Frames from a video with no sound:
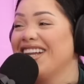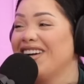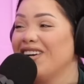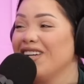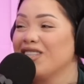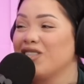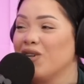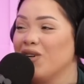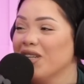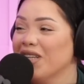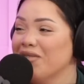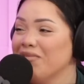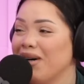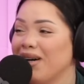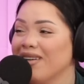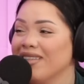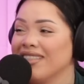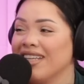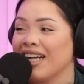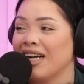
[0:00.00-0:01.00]
literally told him,
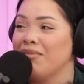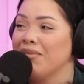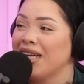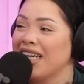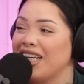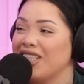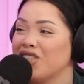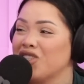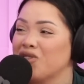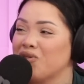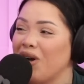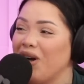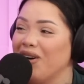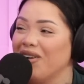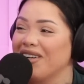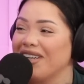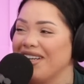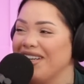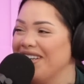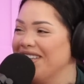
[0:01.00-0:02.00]
I was like, I'm gonna get a
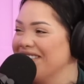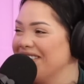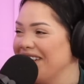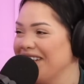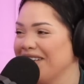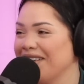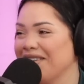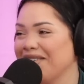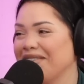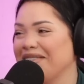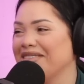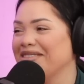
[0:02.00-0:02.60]
stroke. And I was like,